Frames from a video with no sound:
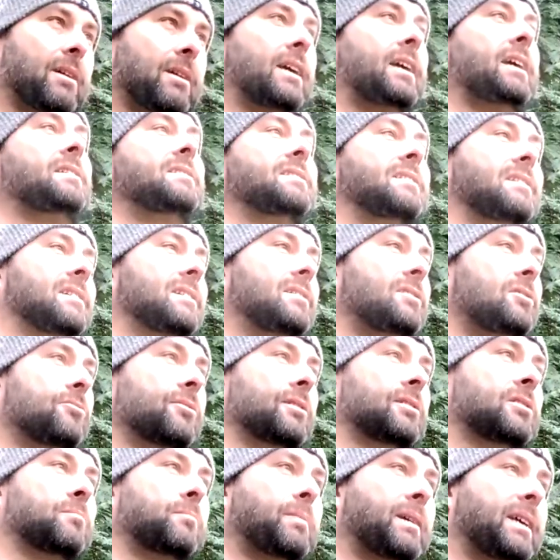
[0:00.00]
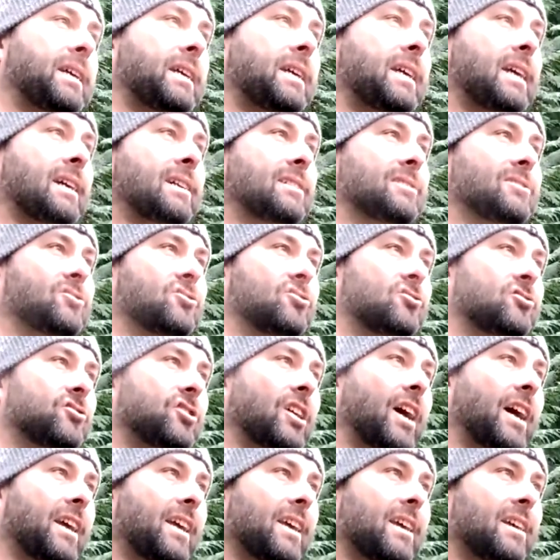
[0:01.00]
heated USB
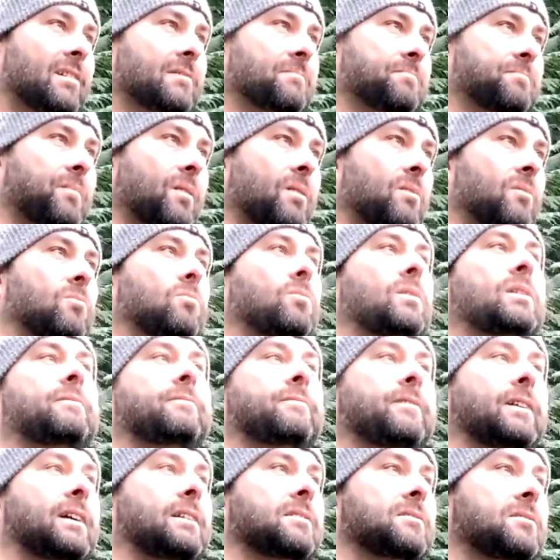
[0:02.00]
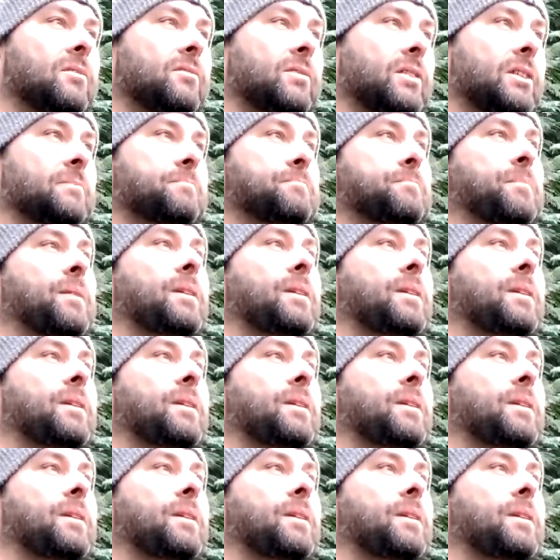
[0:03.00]
jacket. We're fans of it.